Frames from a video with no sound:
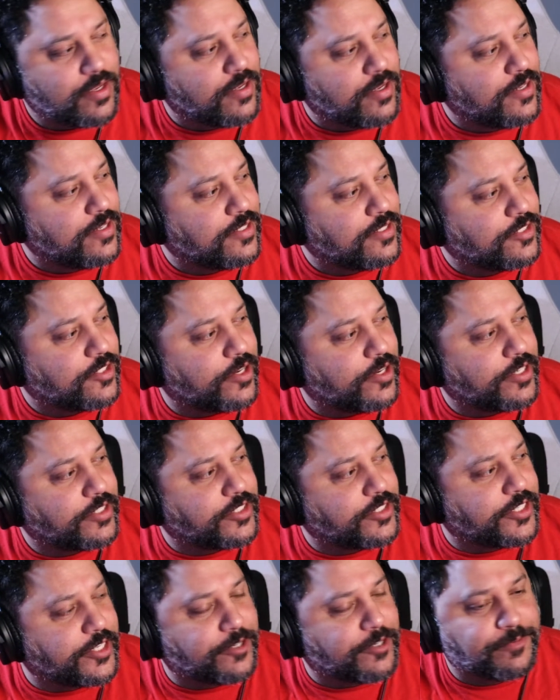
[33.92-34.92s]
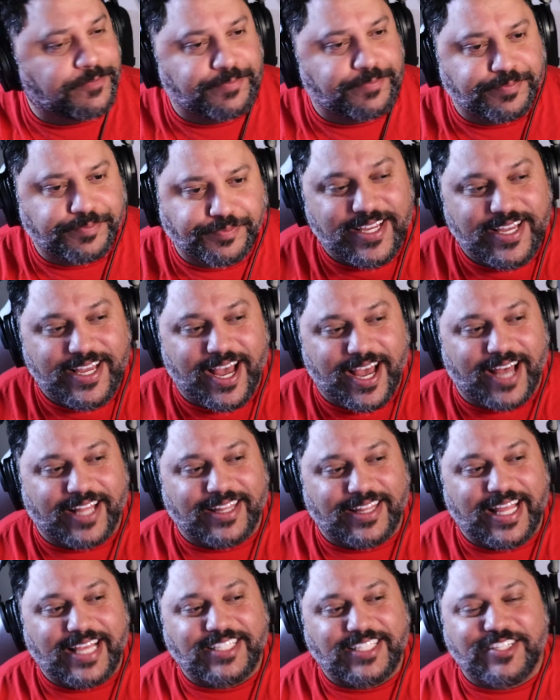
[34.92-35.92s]
So here's the deal.
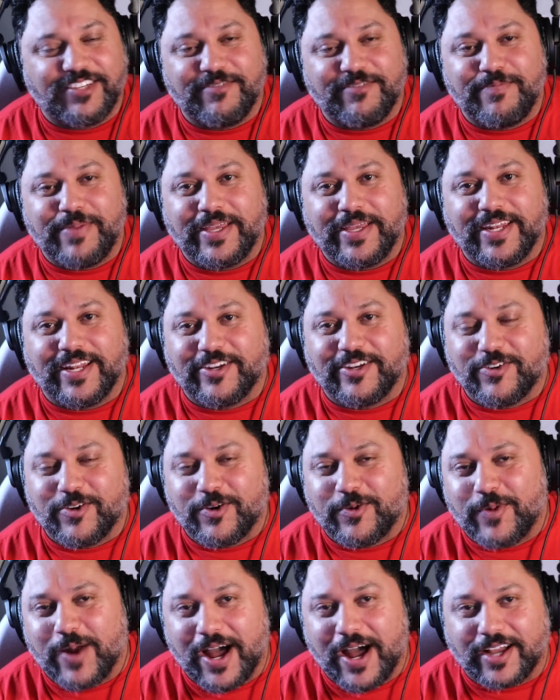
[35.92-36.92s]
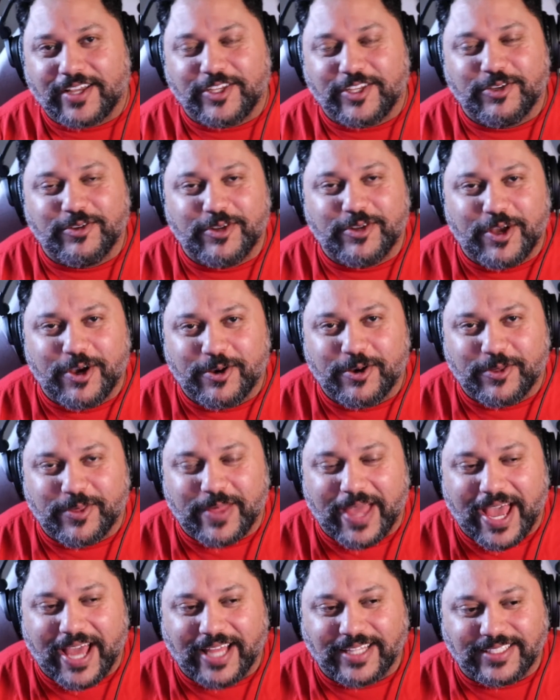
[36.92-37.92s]
Unless you've been under a rock, you know
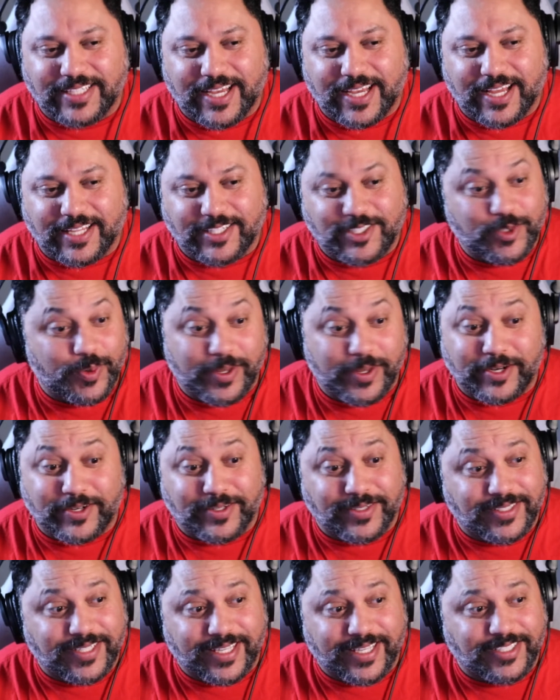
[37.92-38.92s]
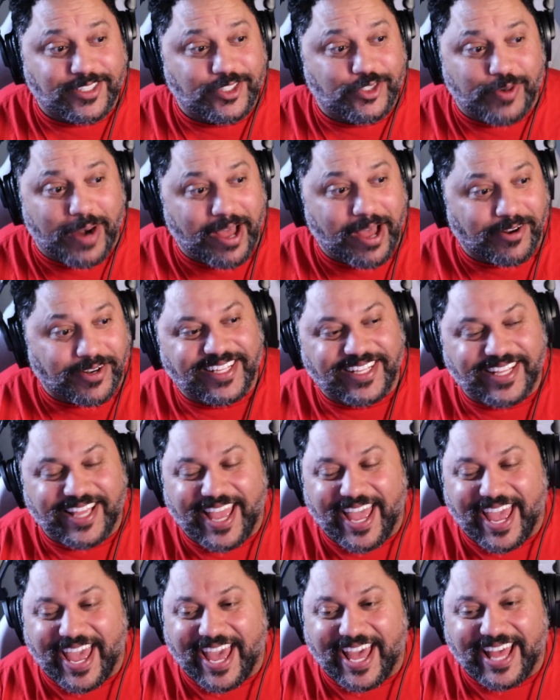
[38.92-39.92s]
that Twitter is drowning.
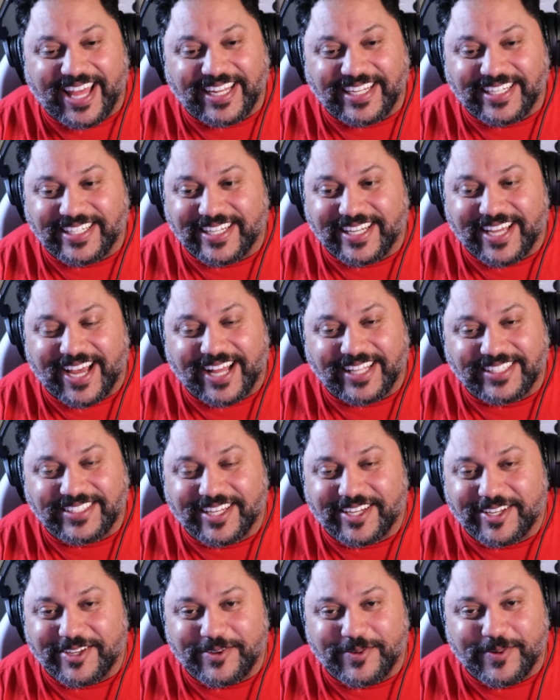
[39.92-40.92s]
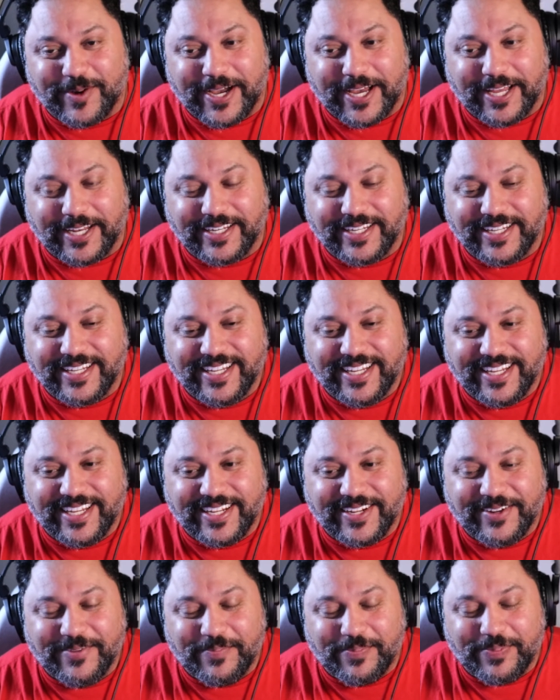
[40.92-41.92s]
And I'll tell you what,
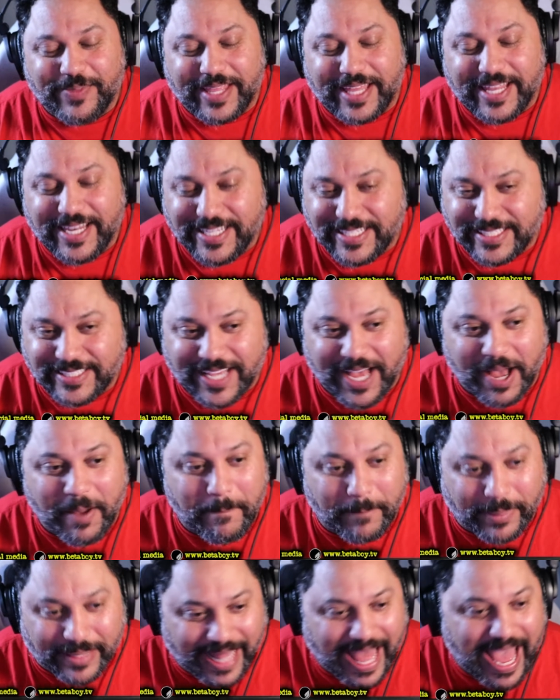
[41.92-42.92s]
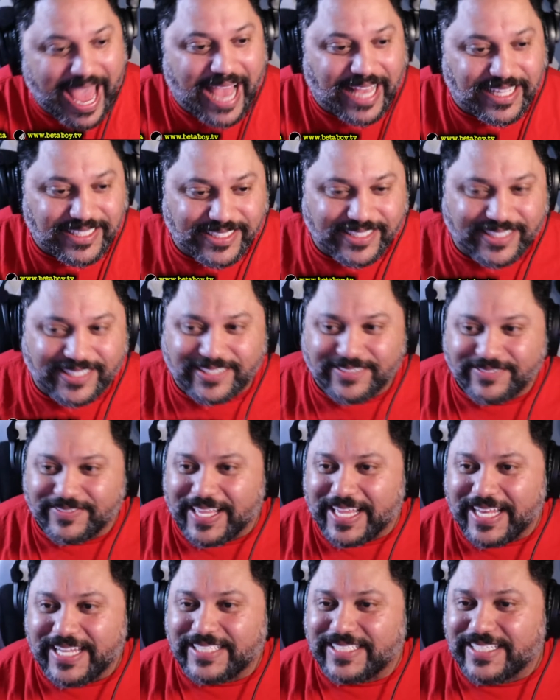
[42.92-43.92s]
it is a blast.
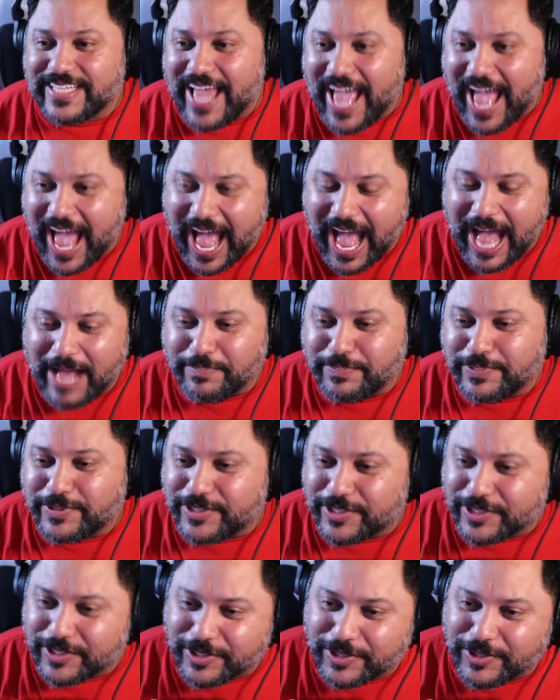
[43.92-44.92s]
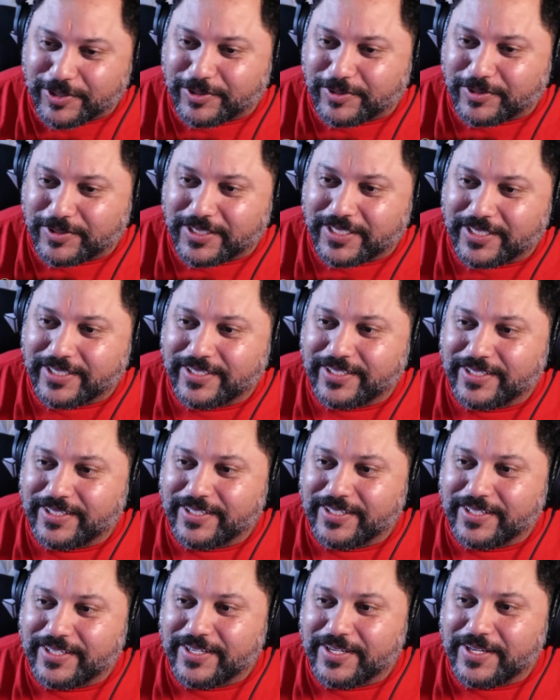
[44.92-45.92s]
It is an absolute
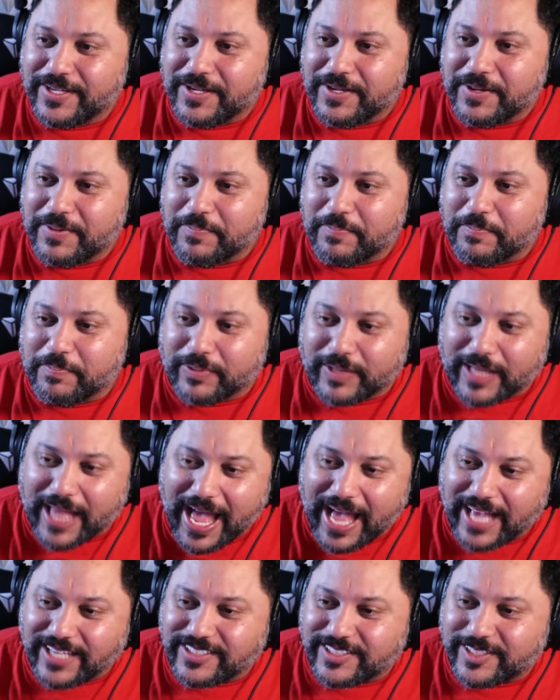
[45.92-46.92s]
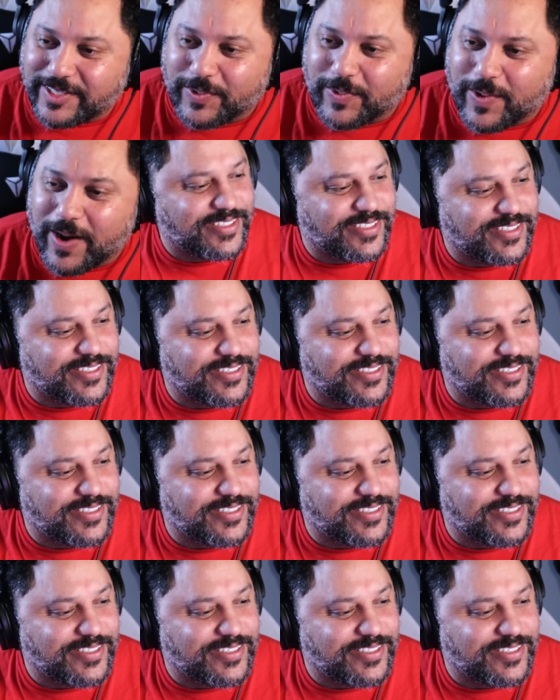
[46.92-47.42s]
blast to watch.